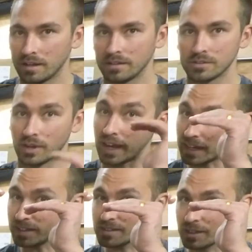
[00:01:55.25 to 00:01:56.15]
So
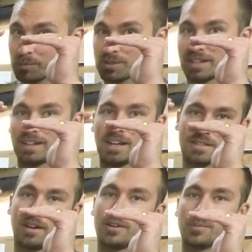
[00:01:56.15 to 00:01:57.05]
86% as
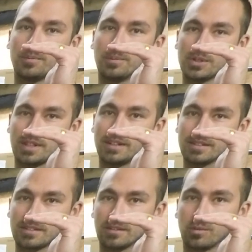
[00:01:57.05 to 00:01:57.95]
100%
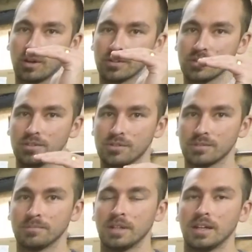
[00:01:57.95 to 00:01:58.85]
distilled water solution.
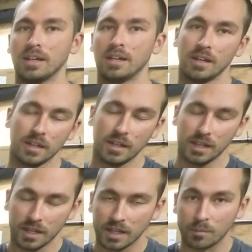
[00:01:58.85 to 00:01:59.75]

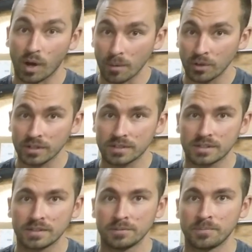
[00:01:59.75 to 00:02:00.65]
In my
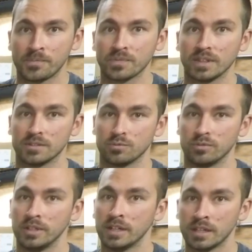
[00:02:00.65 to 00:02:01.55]
books, that's
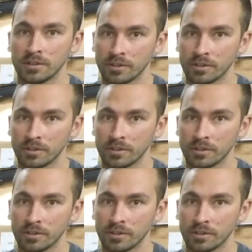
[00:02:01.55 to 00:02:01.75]
really,